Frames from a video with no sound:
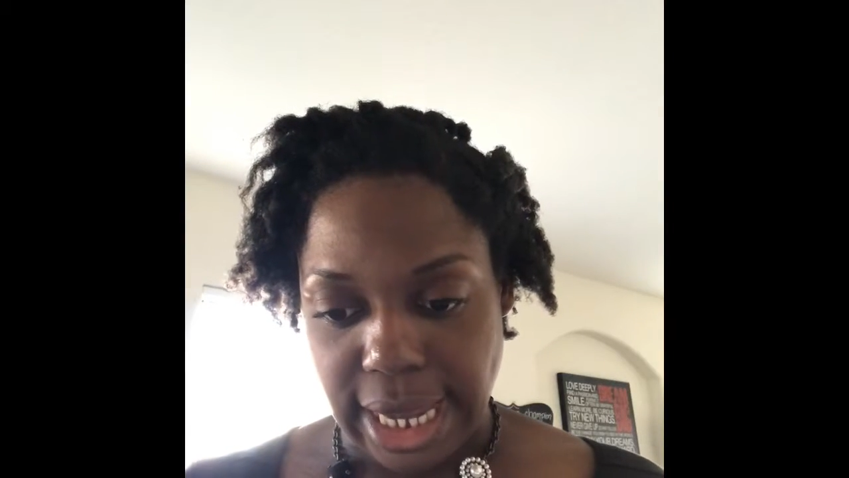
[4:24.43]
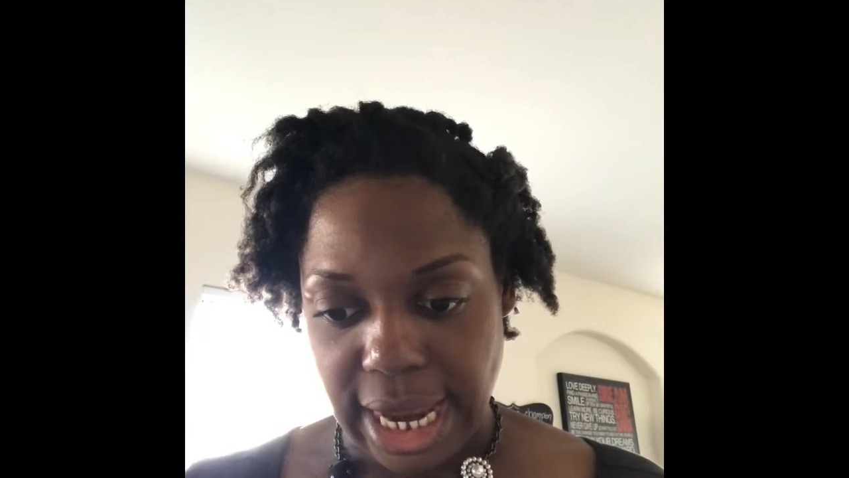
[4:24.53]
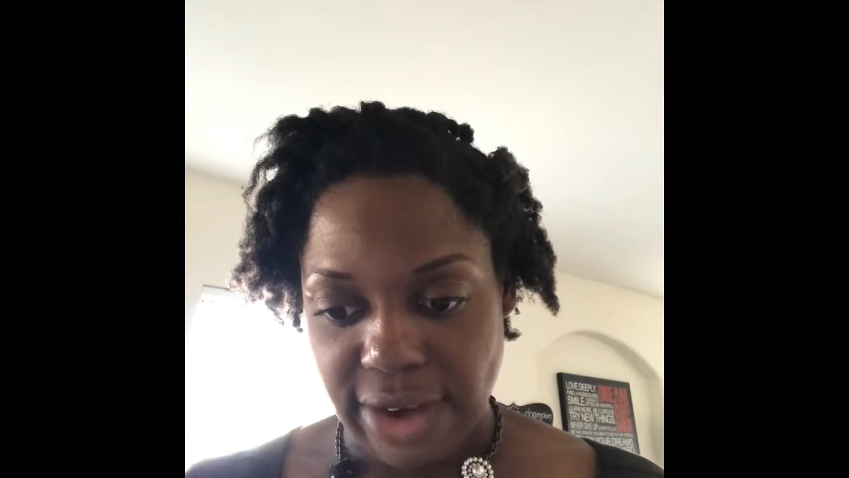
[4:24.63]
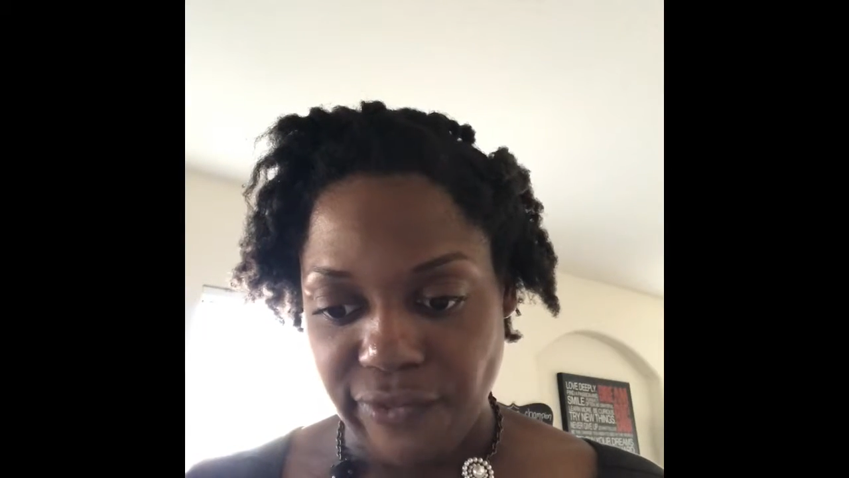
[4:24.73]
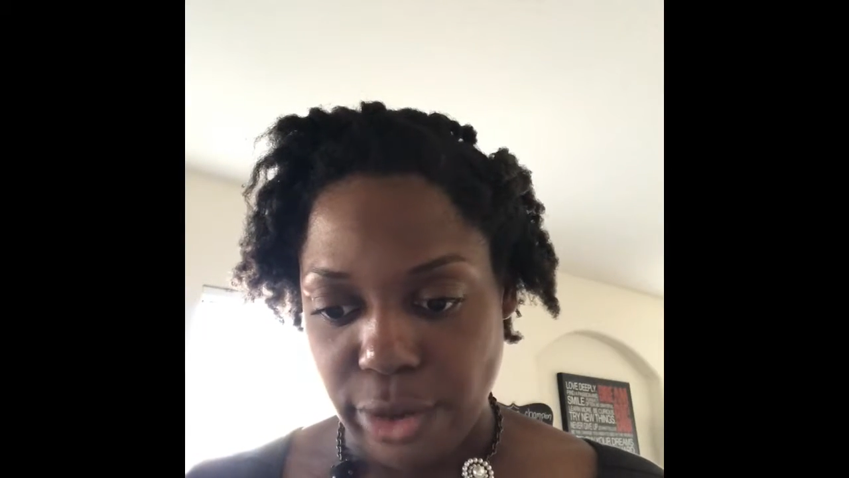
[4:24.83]

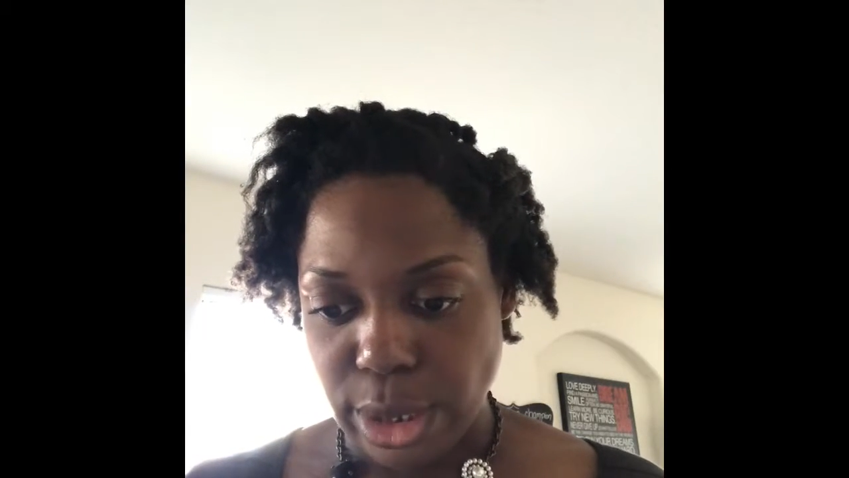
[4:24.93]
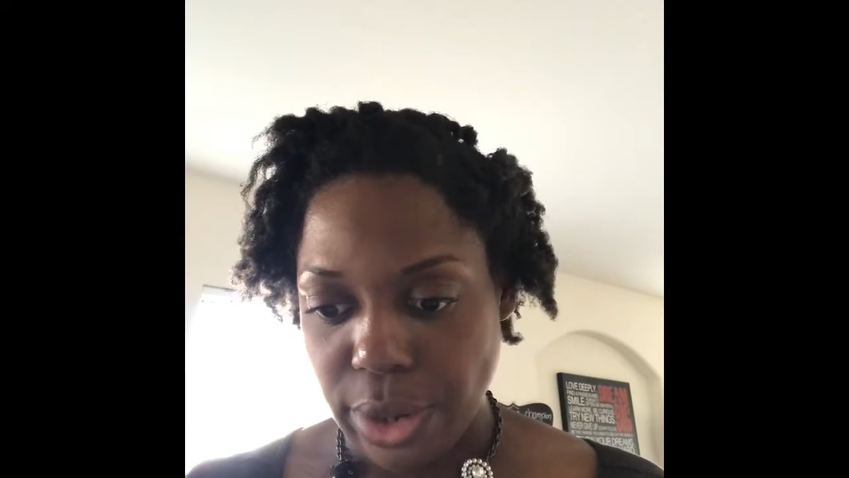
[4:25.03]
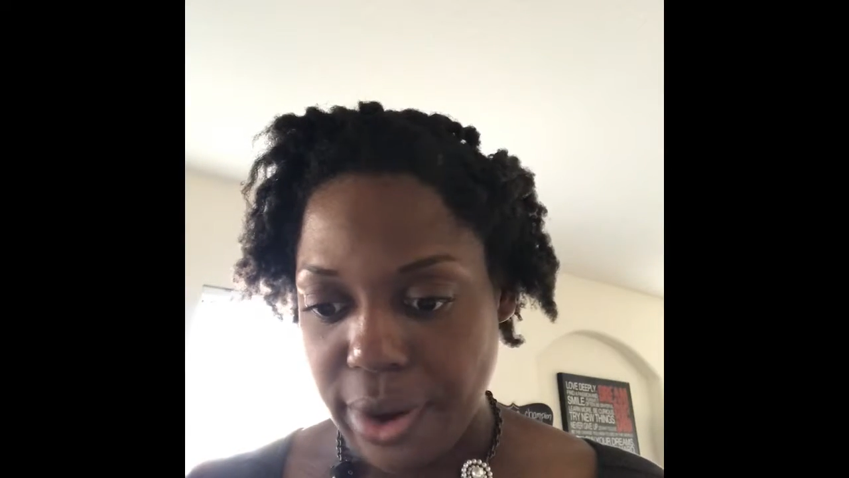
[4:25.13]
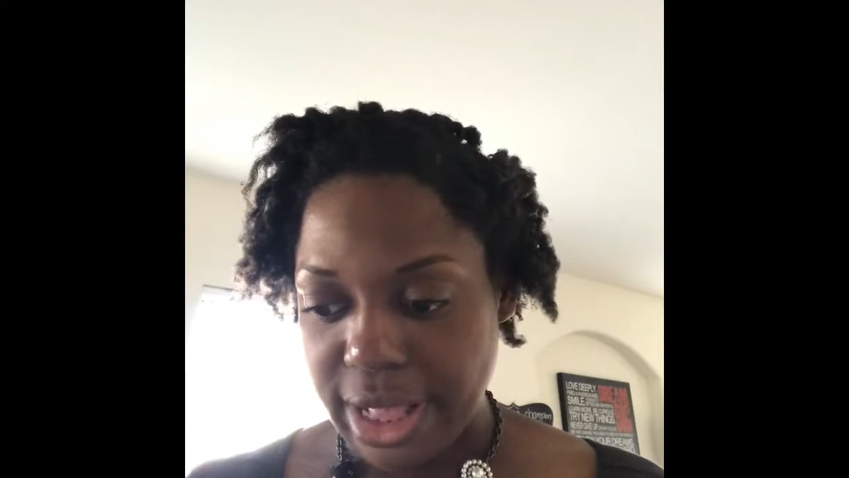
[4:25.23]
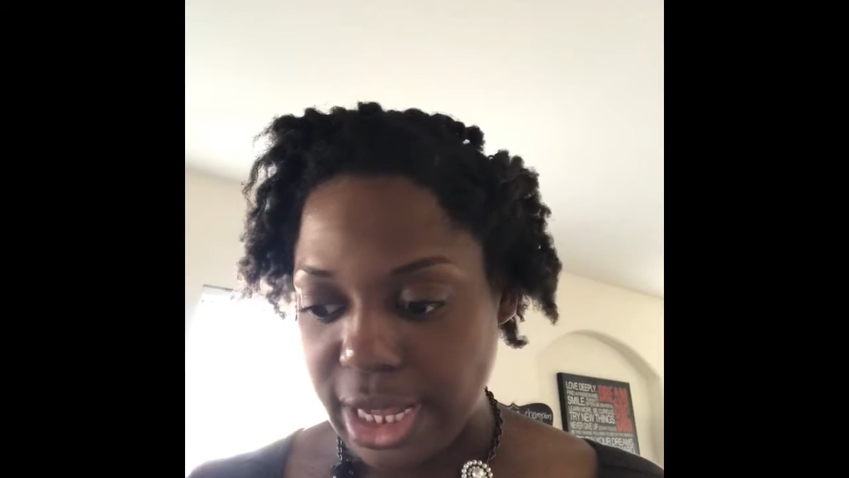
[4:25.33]
in 1
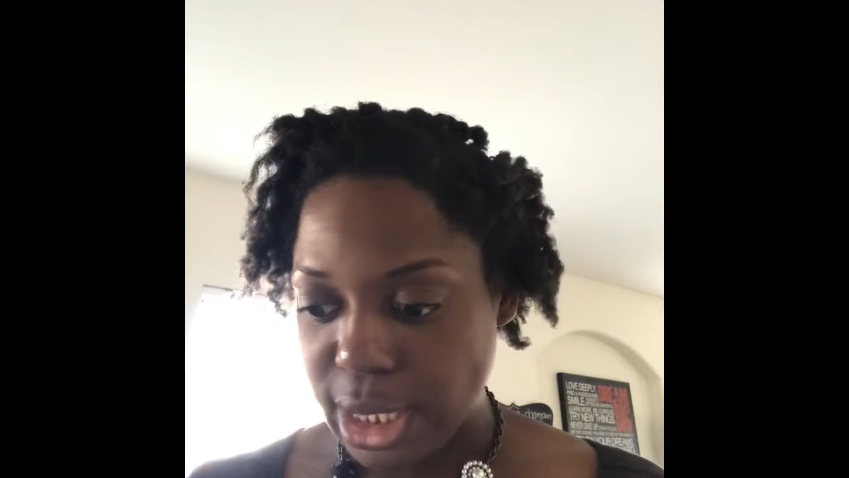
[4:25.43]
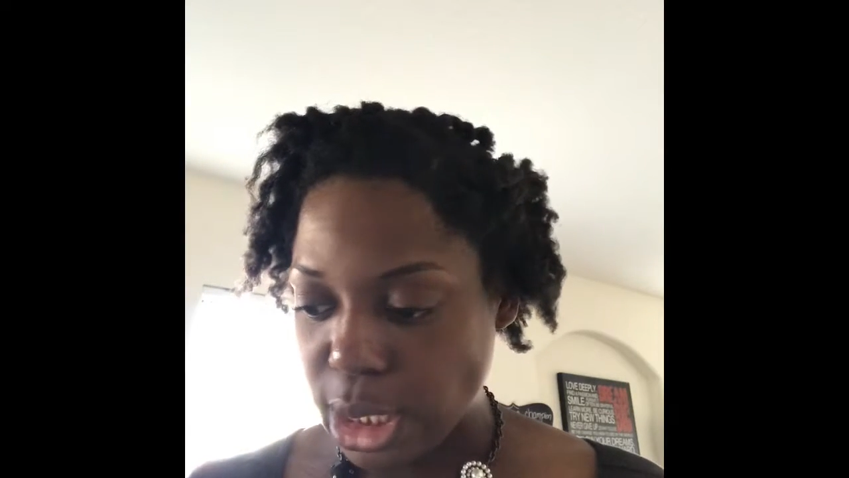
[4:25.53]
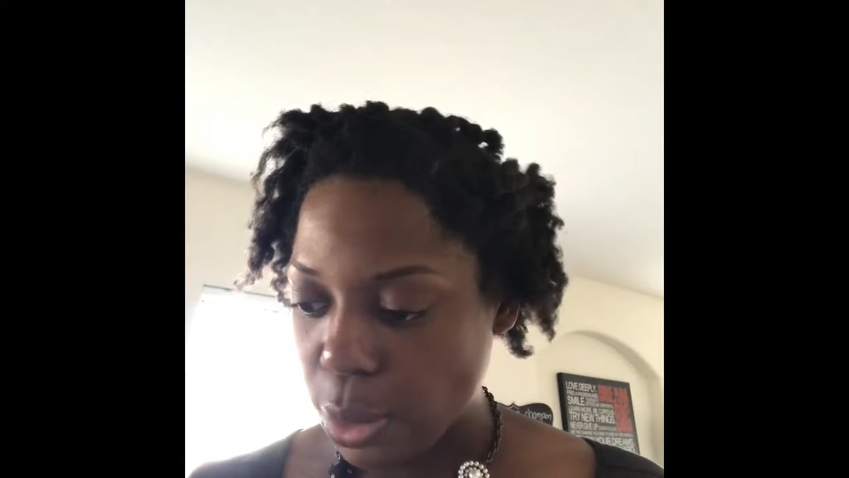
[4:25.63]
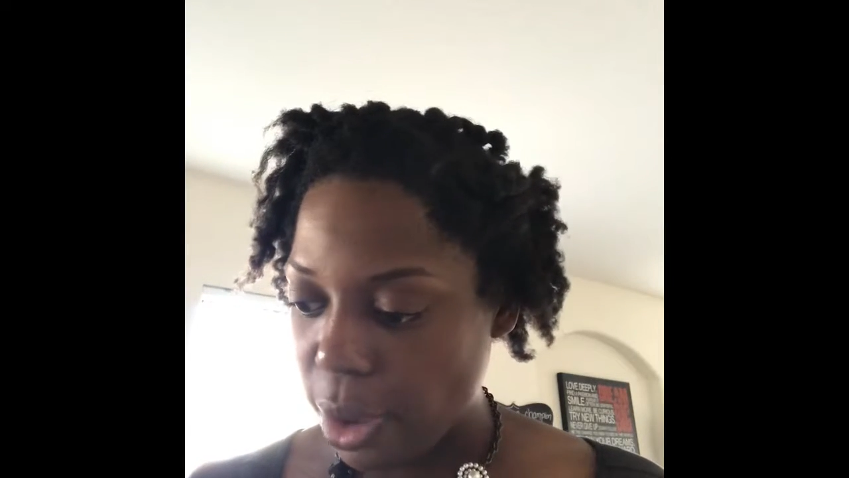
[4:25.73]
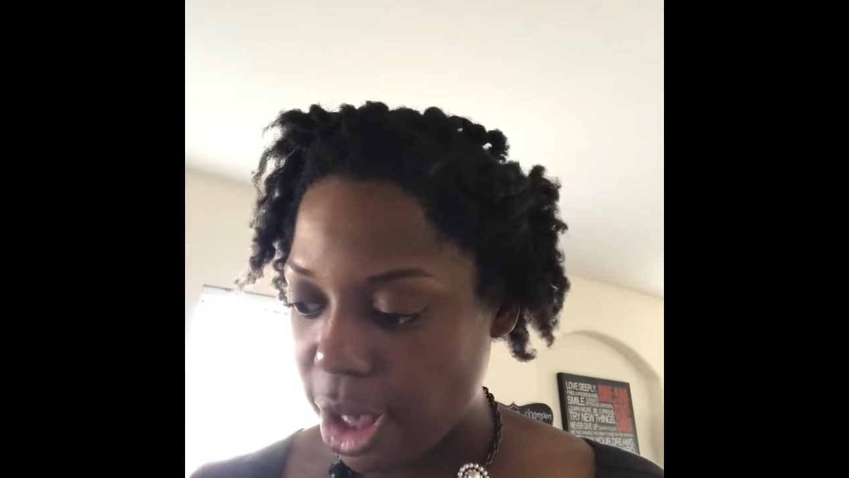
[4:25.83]
Corinthians
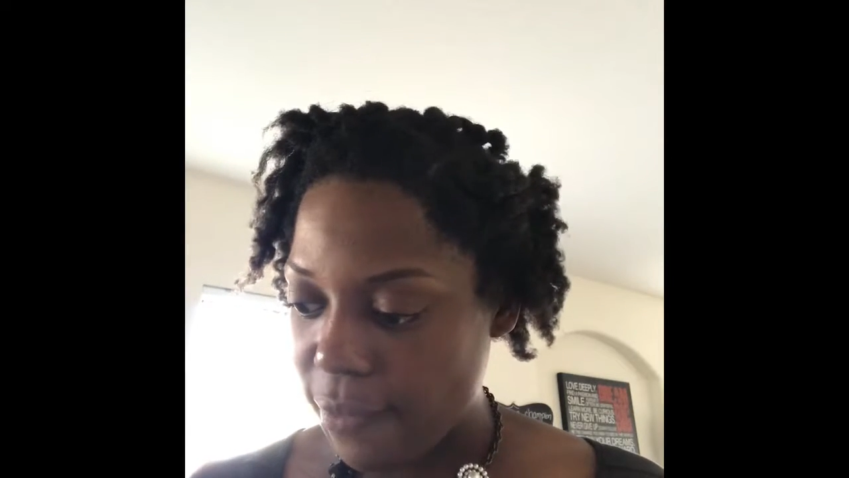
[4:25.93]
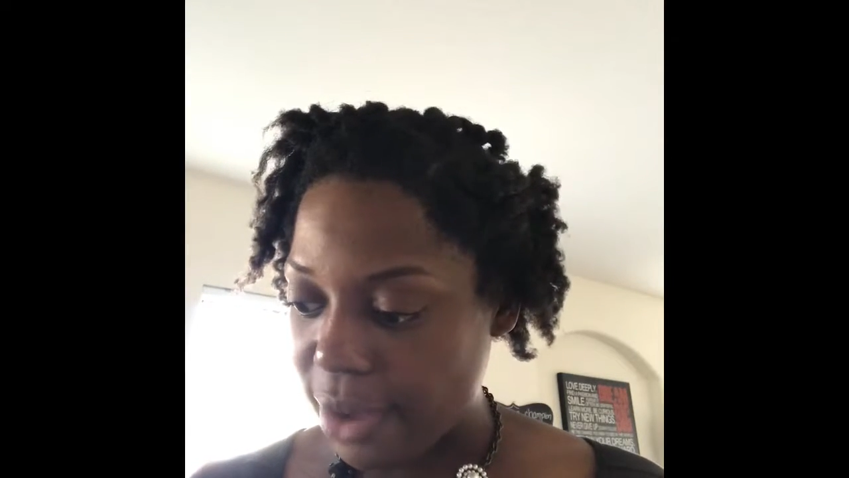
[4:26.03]
12,